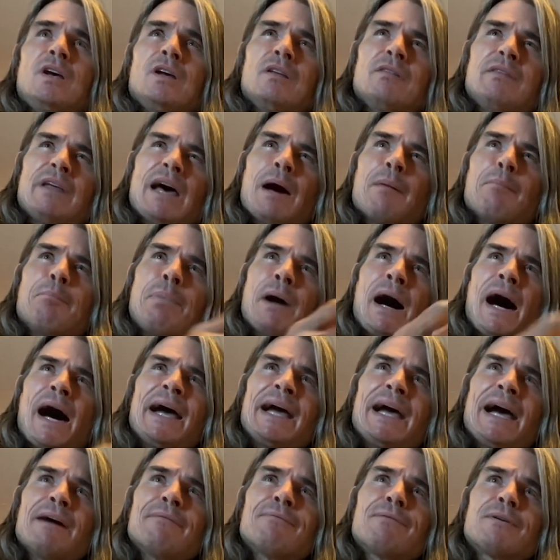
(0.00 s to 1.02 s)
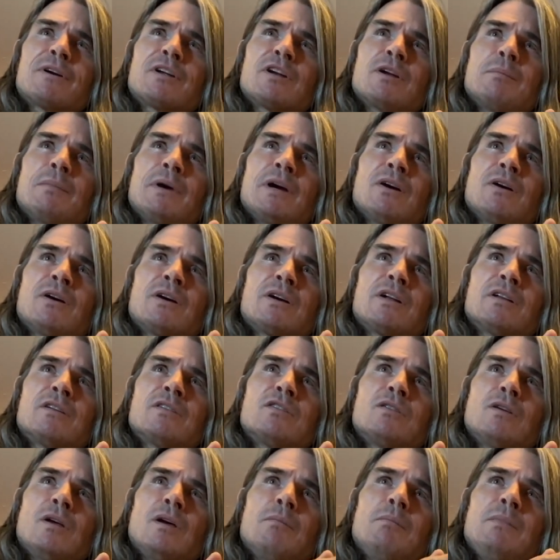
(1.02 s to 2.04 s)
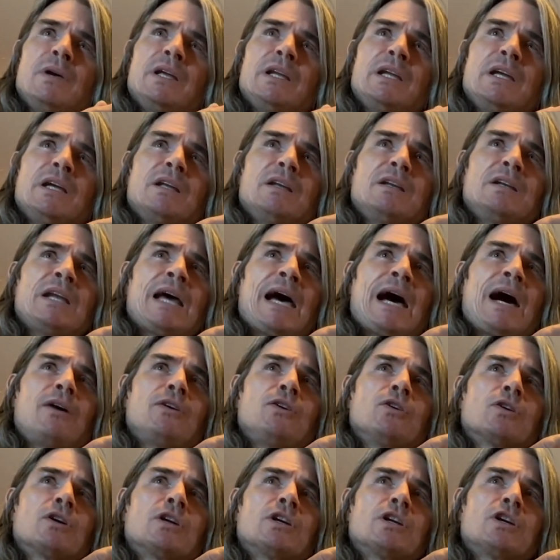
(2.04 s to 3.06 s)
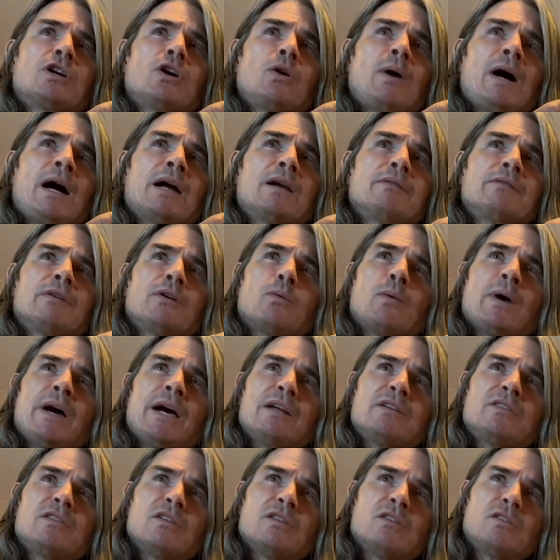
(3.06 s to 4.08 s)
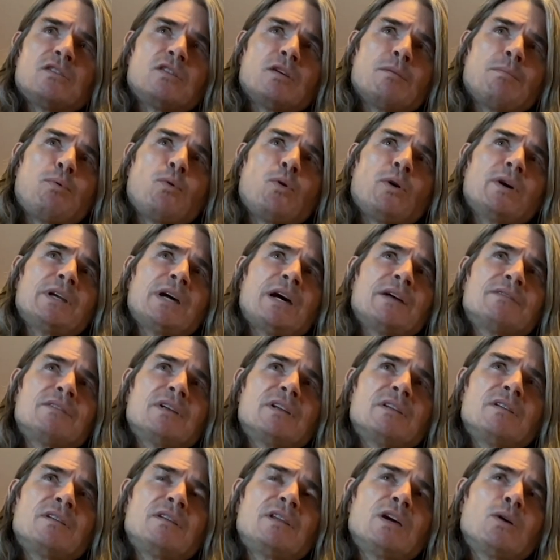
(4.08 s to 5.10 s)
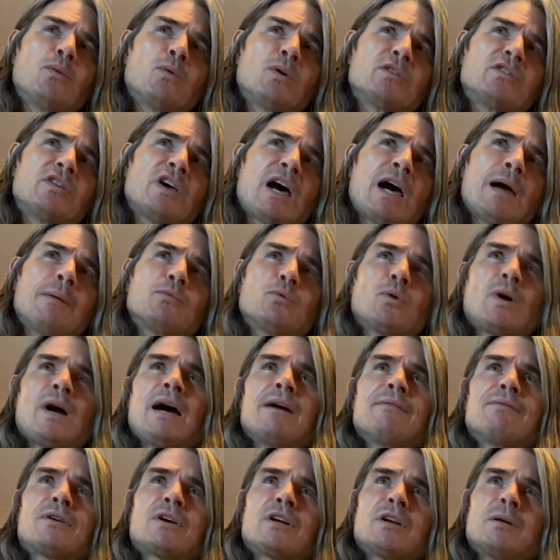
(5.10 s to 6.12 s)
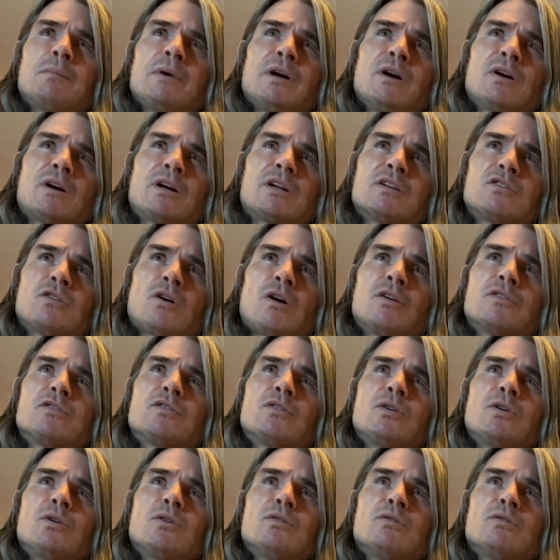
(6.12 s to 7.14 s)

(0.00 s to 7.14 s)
That by African Americans, meaning now you're going to go out of your way to point out that there were times where African Americans also used